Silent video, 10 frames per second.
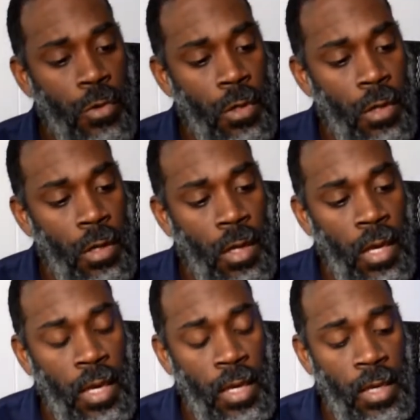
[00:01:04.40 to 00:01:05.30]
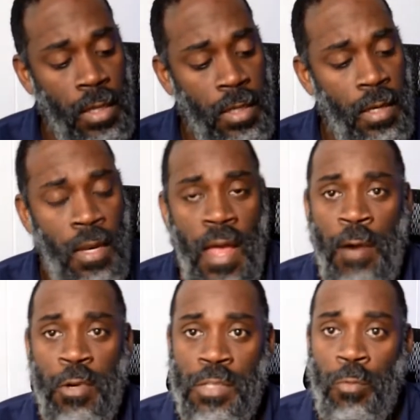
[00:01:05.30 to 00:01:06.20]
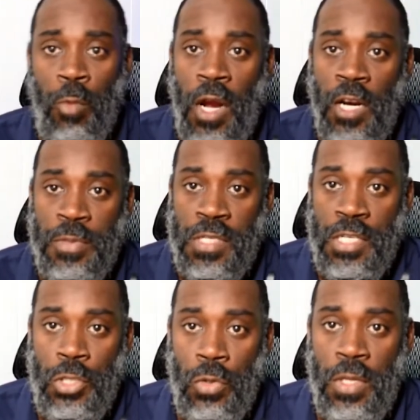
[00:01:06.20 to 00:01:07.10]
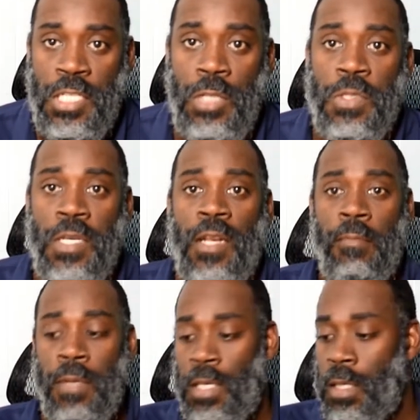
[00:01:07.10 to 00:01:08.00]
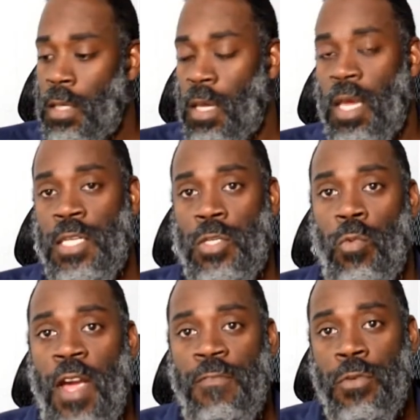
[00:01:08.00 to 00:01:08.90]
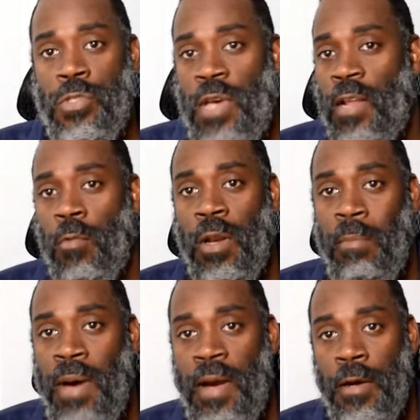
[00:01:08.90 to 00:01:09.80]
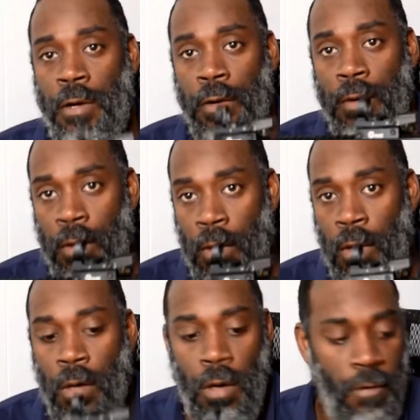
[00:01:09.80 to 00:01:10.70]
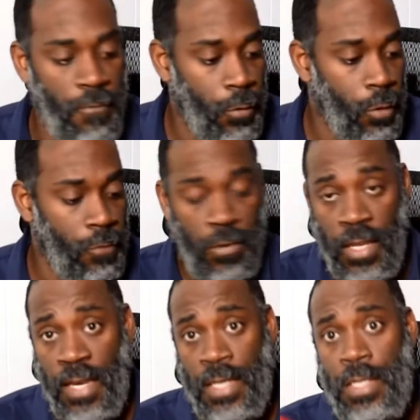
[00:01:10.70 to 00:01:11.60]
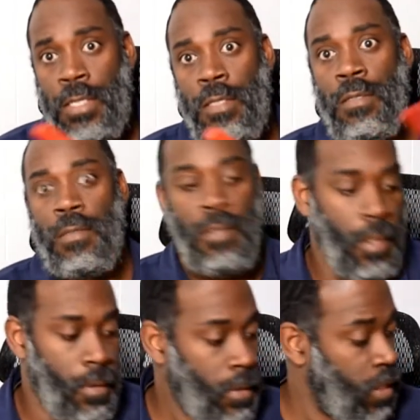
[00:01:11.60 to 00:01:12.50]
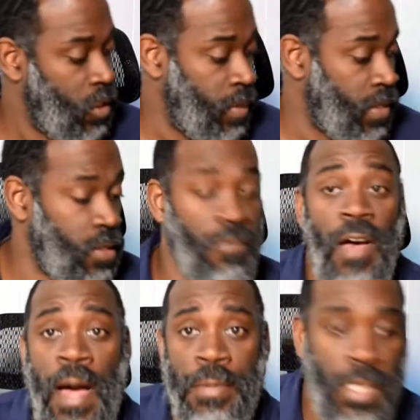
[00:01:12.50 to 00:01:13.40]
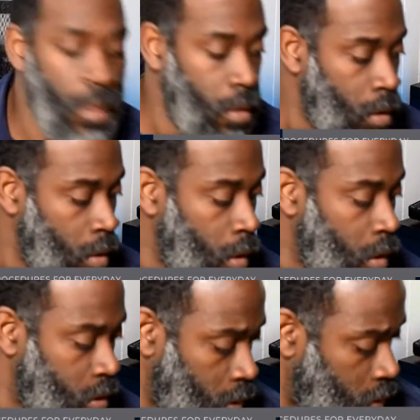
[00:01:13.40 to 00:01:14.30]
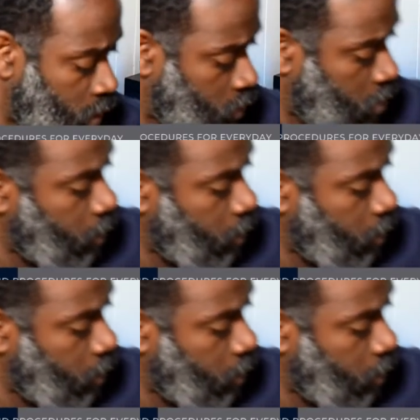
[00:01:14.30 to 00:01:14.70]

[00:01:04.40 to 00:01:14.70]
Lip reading: her, and I wasn't 100% sure that she was going to be into rifles, so I didn't want to buy her a full-fledged, expensive optic. So this was 30